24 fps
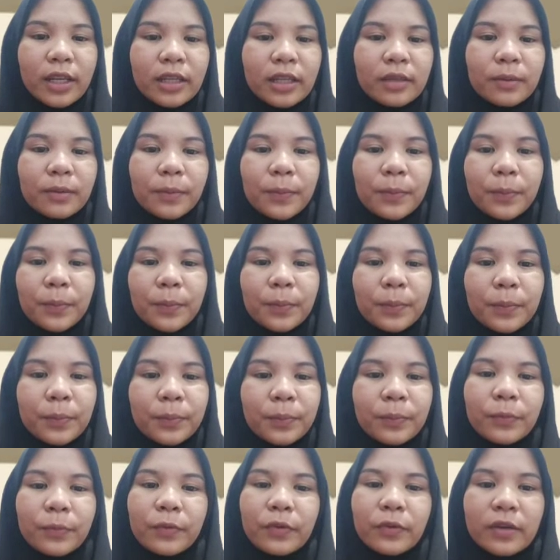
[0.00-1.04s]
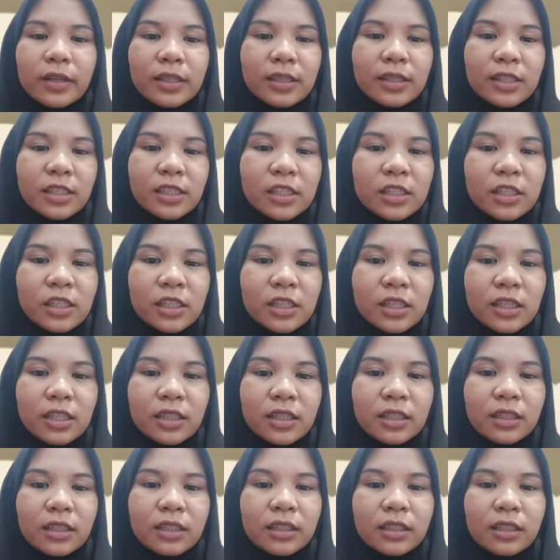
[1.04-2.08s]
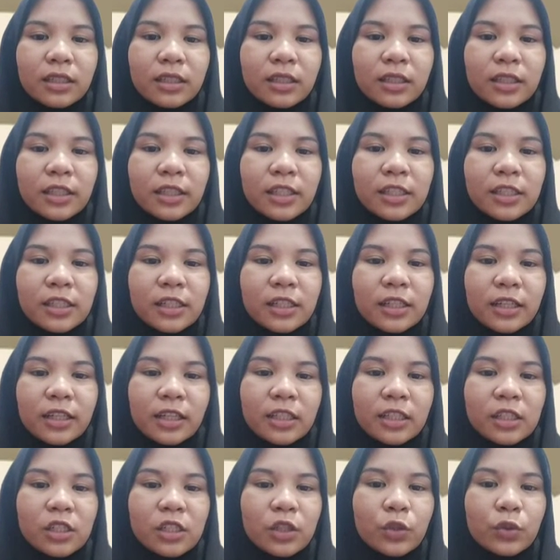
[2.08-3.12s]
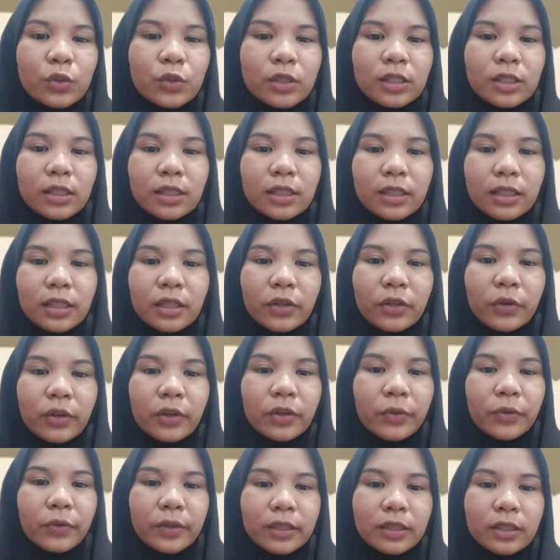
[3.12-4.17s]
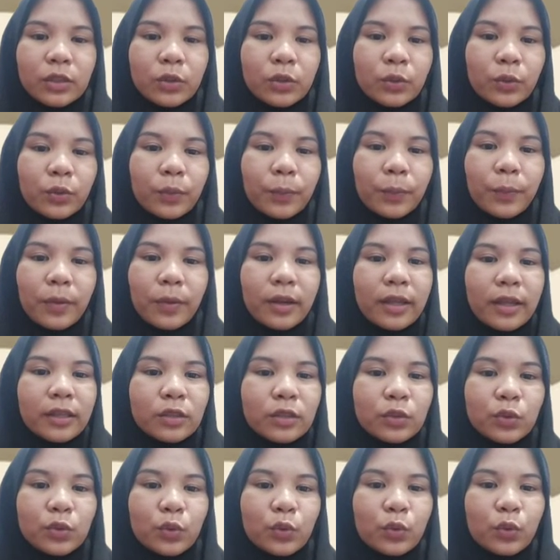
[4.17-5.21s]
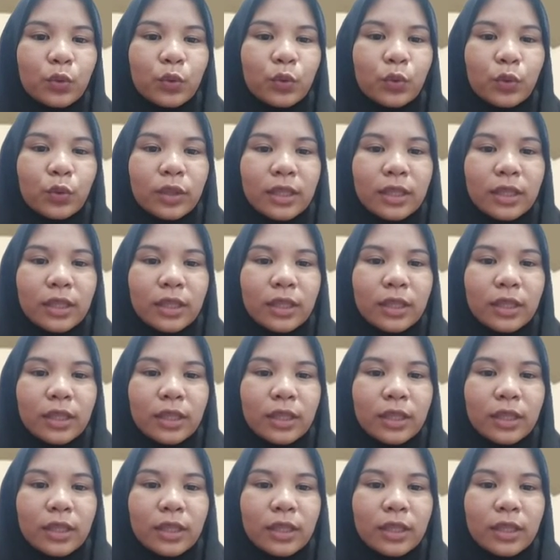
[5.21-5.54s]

in pre-teaching, a teacher is usually required to plan two